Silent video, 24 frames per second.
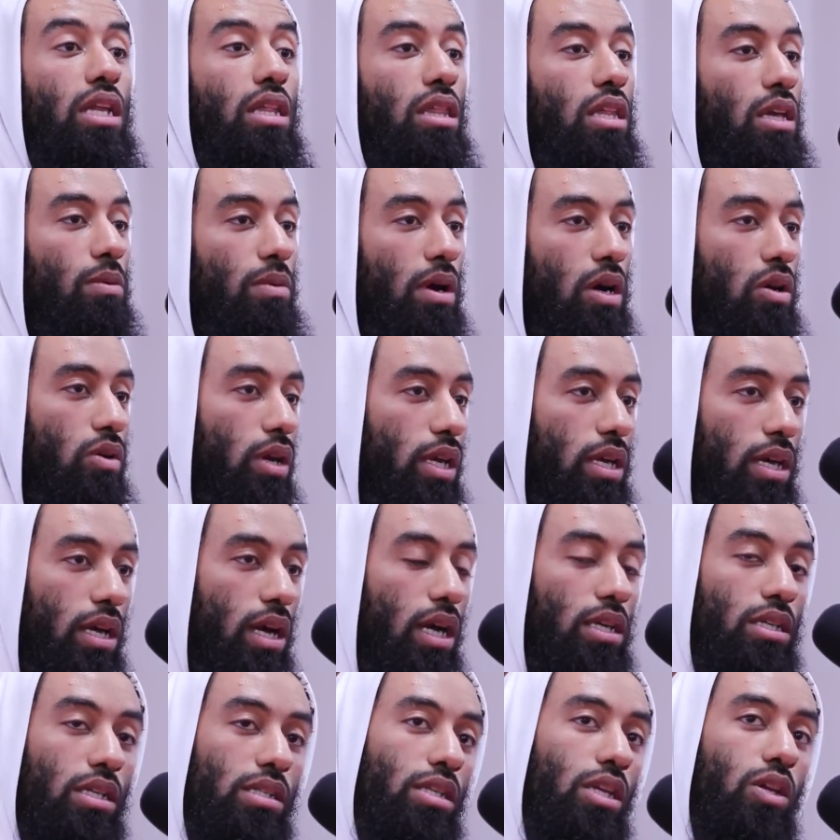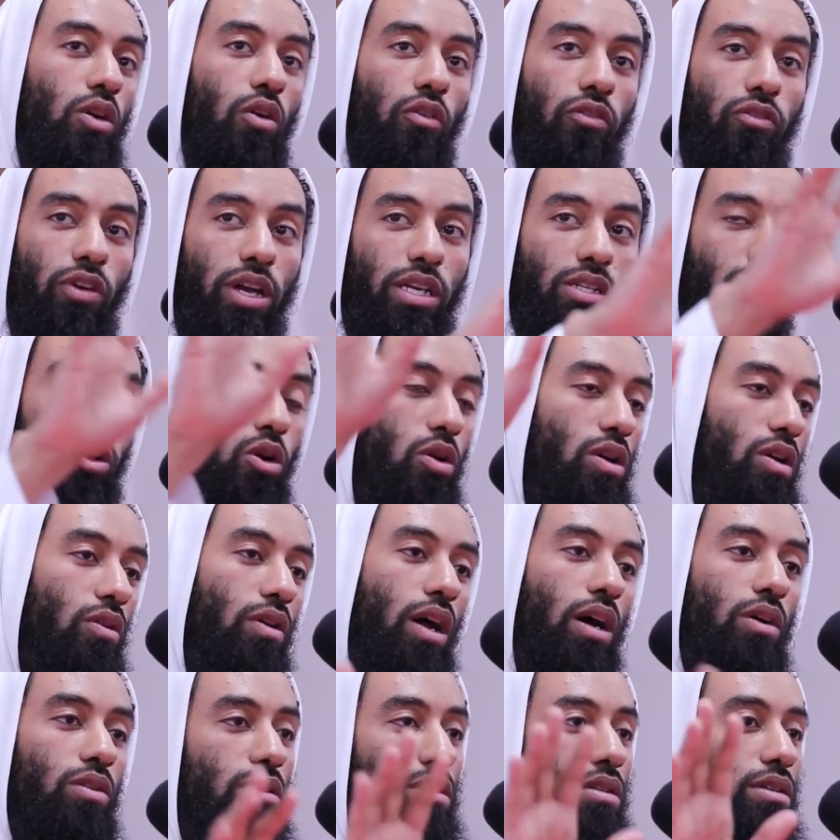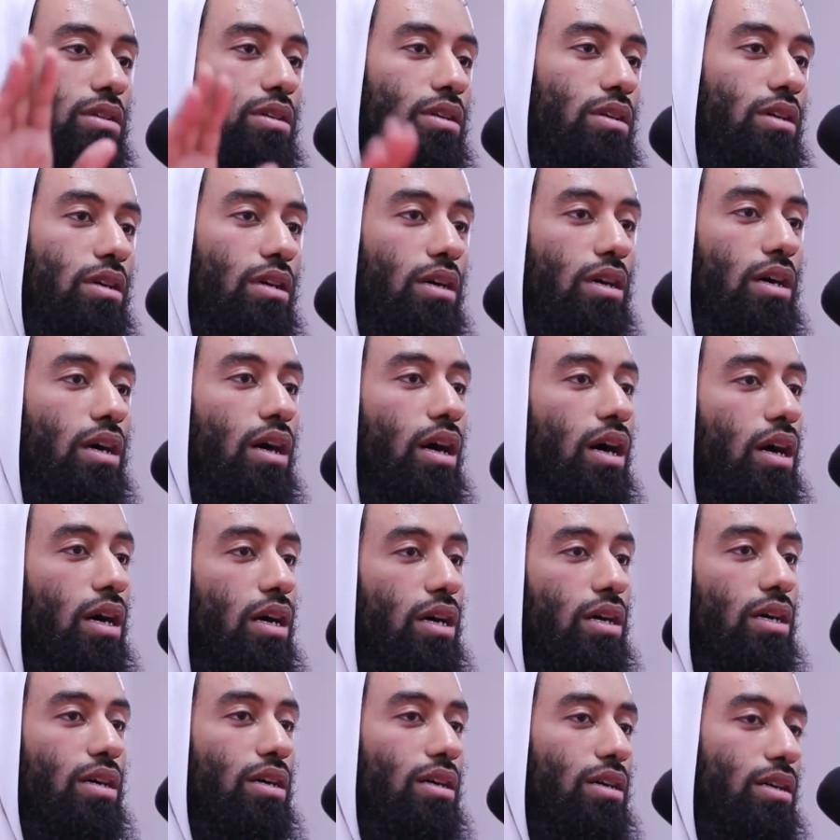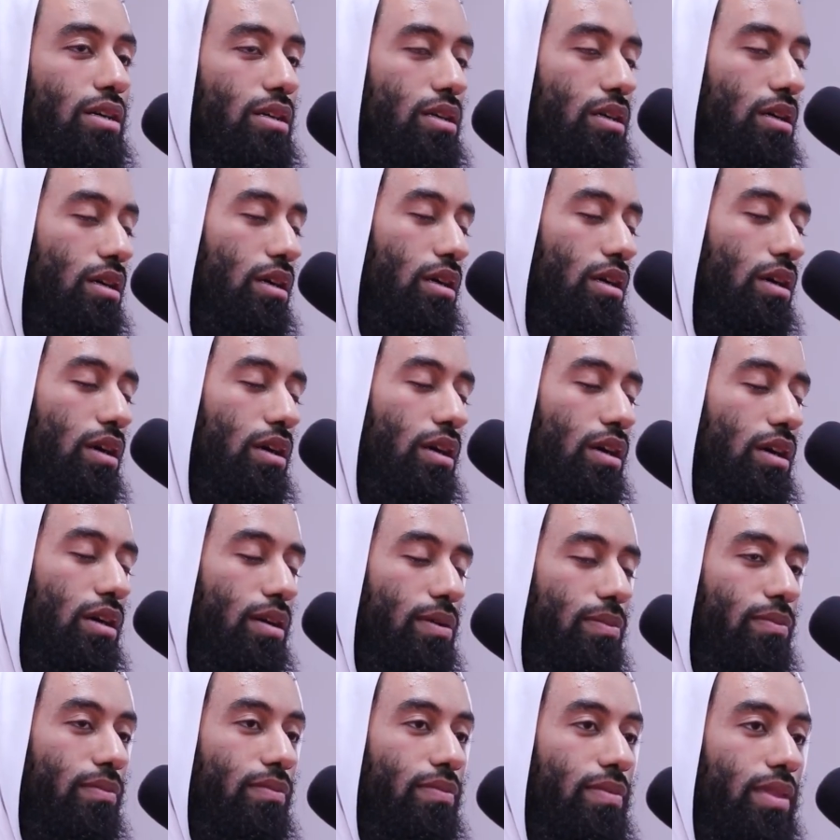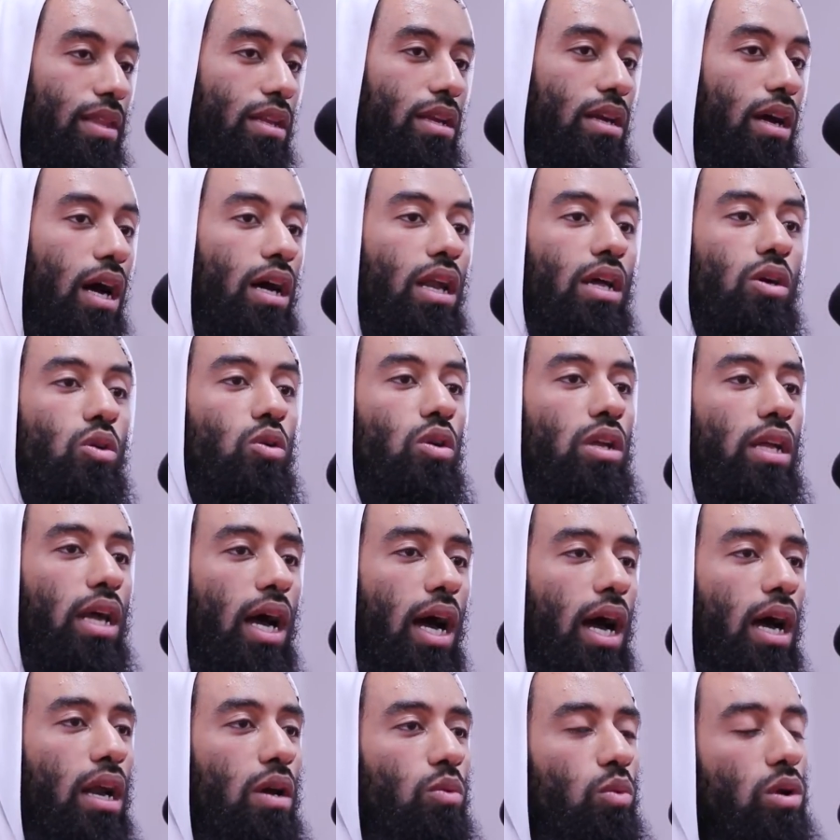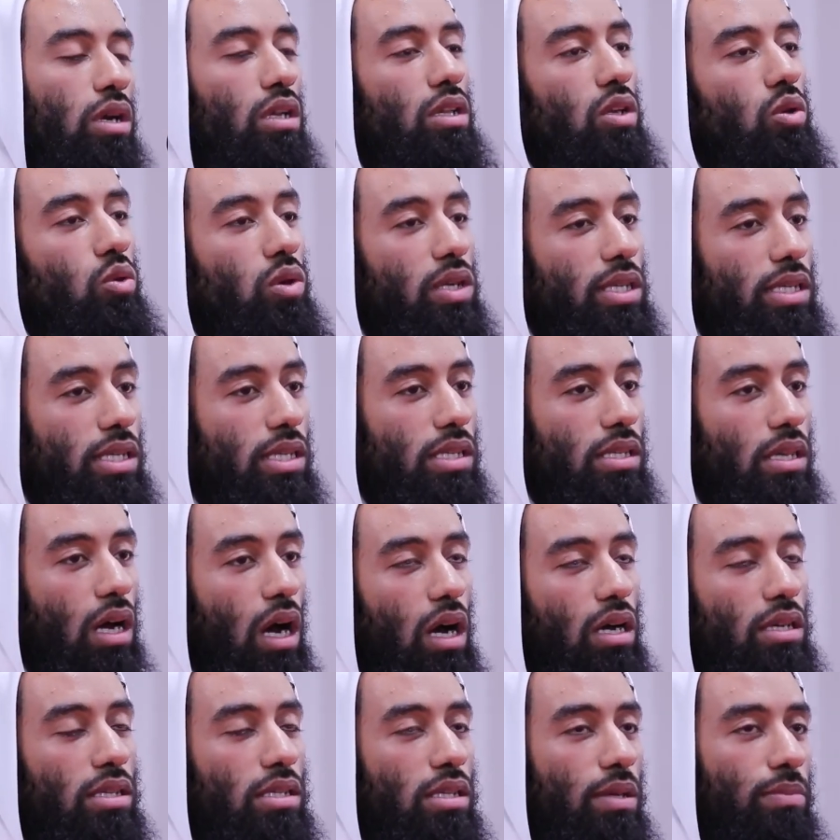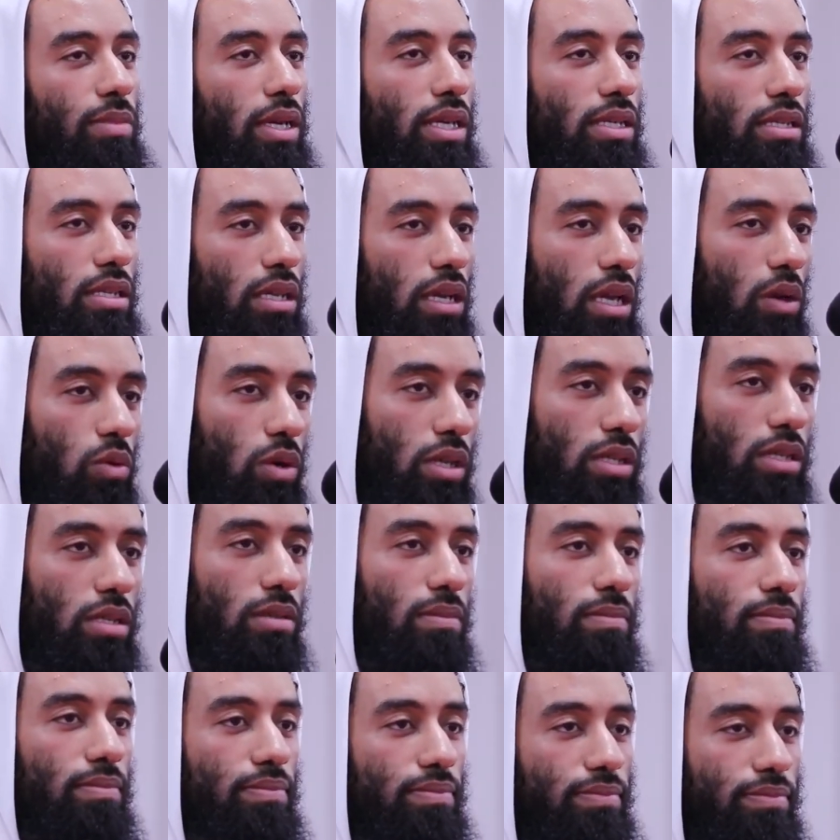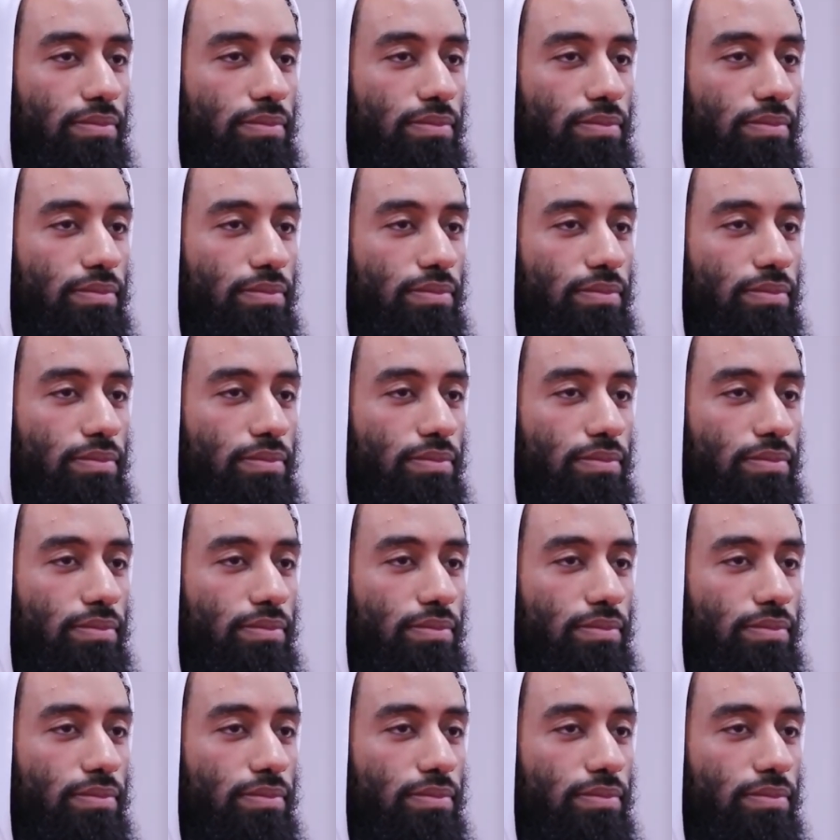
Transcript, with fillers: anything about cricket. I just see your face going around. Huh? one of the questions I asked him yesterday was,